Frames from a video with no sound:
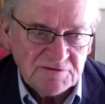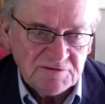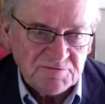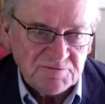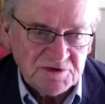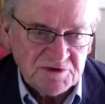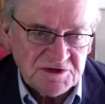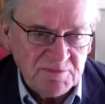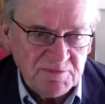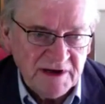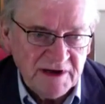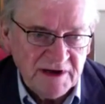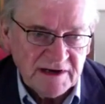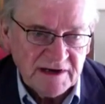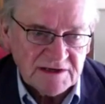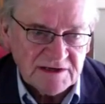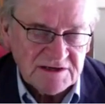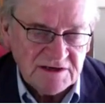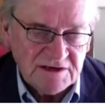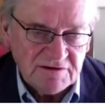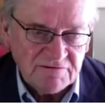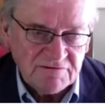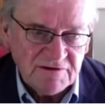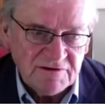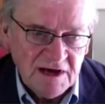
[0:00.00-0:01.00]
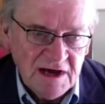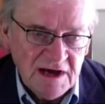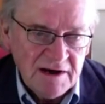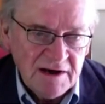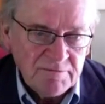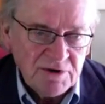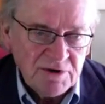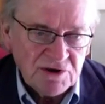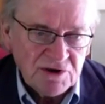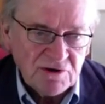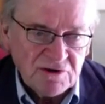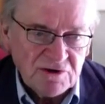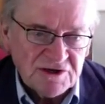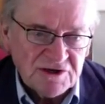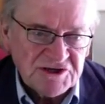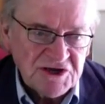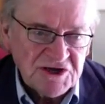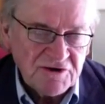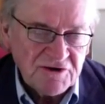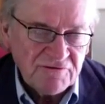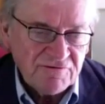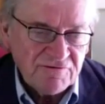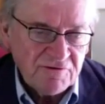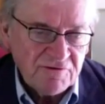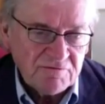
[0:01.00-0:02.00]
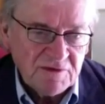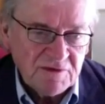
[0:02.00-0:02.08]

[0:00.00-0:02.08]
perspective, but also from